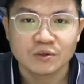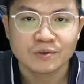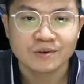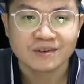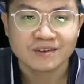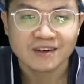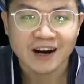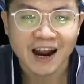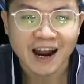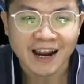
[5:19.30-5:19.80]

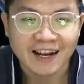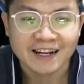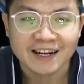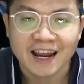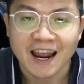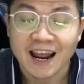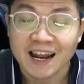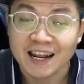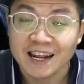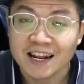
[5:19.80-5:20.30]
write
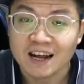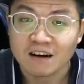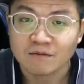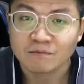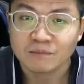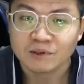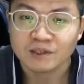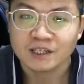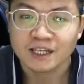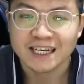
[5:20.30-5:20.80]
any
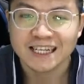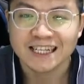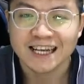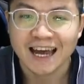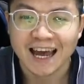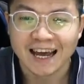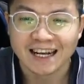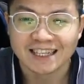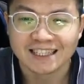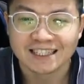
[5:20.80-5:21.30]
number in
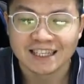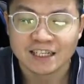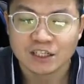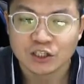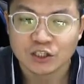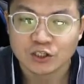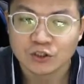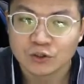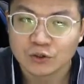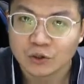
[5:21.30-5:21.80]

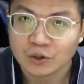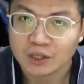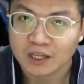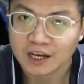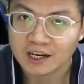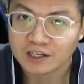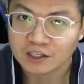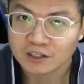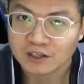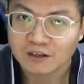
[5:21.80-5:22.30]
extension
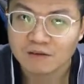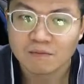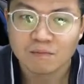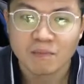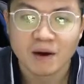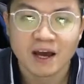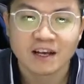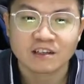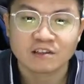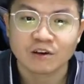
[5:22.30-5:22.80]
notation
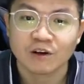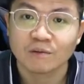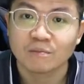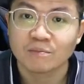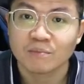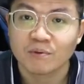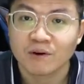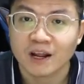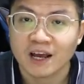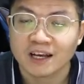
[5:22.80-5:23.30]
based on
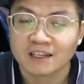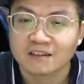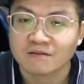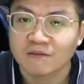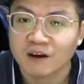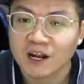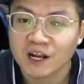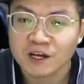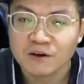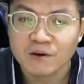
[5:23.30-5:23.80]
place
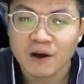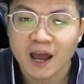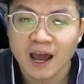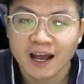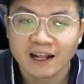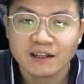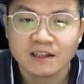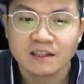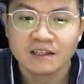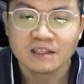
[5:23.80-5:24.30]
value
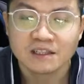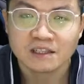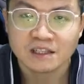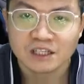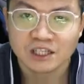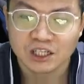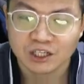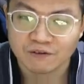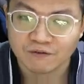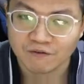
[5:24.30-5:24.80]
and
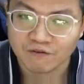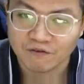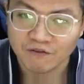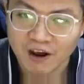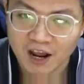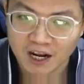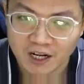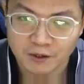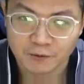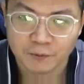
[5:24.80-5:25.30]
digit
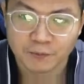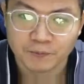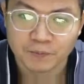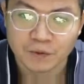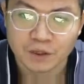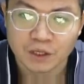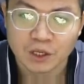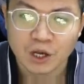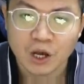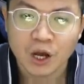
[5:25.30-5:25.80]
value.
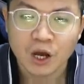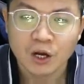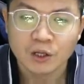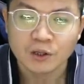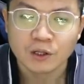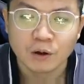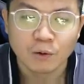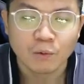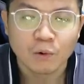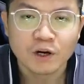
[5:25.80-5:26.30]

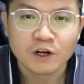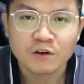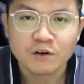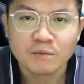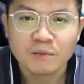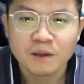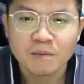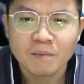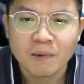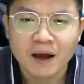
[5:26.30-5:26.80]
Now, what do you
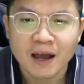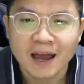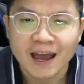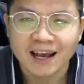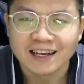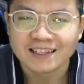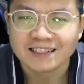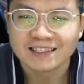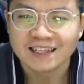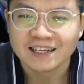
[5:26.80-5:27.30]
mean by
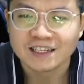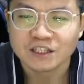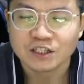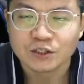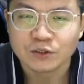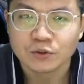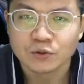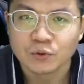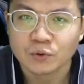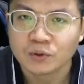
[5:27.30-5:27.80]

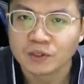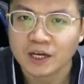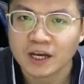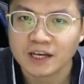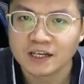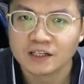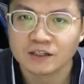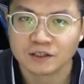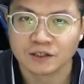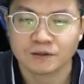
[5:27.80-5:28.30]
extension
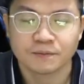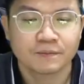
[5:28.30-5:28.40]
notation?